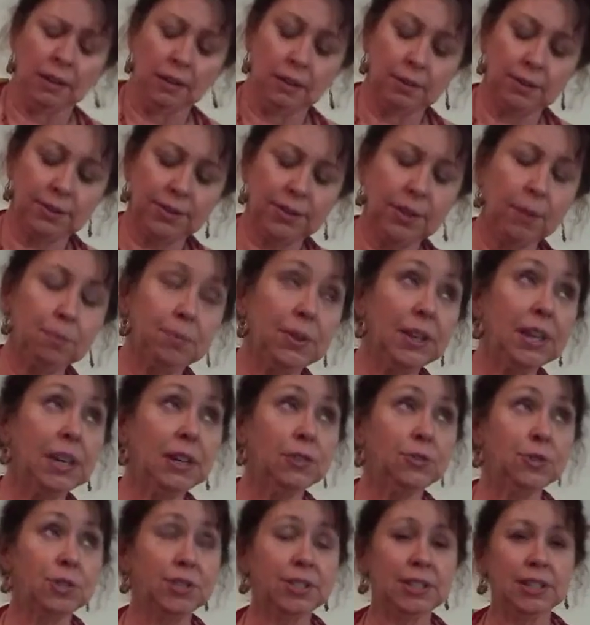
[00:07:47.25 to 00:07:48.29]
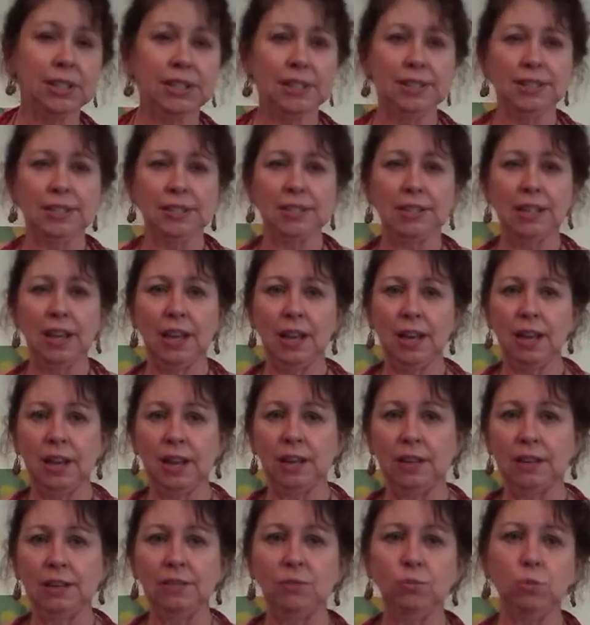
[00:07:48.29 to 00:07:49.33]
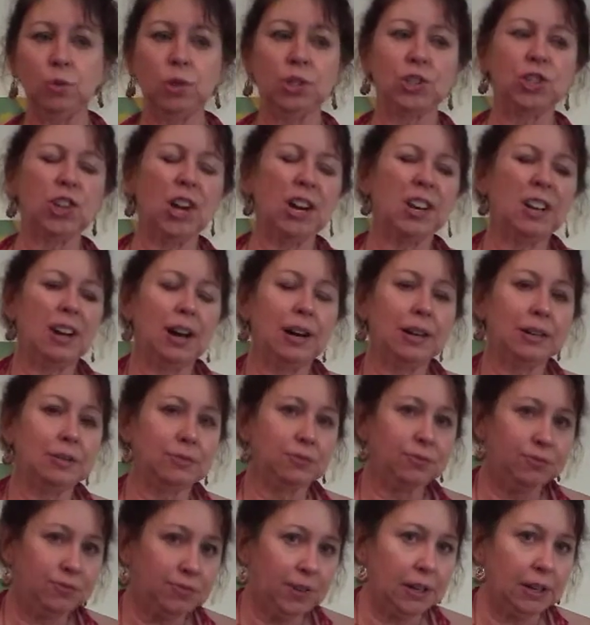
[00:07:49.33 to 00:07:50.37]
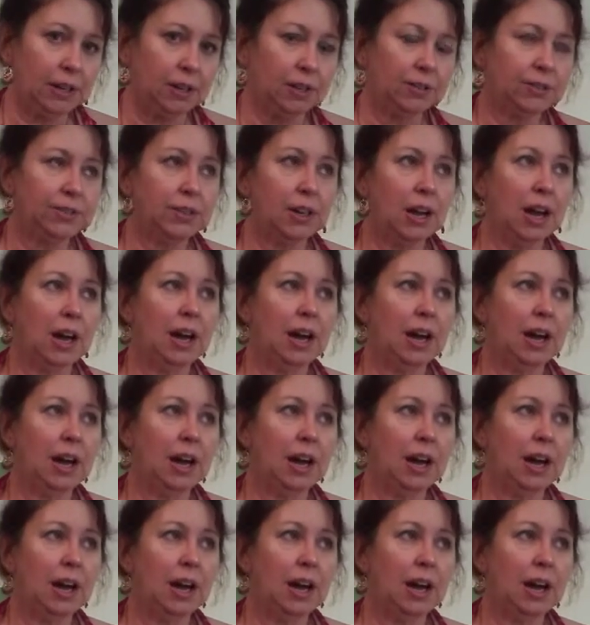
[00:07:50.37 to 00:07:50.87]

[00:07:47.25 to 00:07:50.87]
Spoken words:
Something interesting he said, which I kind of felt,